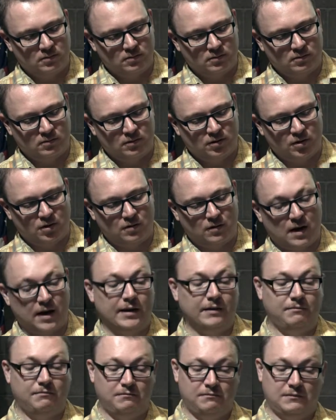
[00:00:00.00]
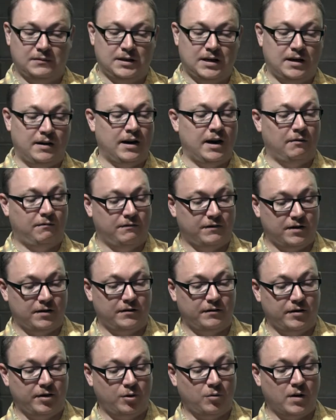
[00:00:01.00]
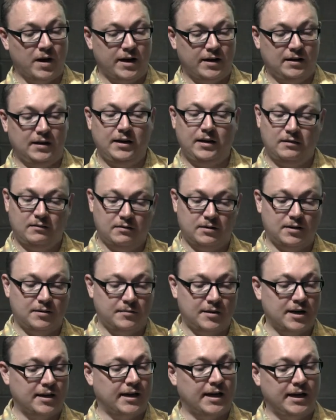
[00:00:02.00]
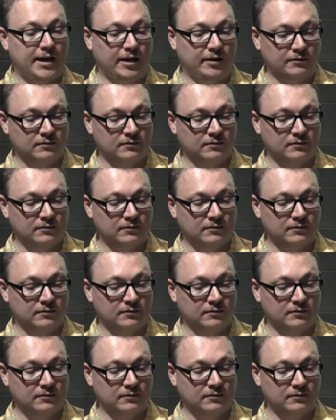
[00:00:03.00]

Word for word: So I said hey, very, very quietly, and I'm not kidding.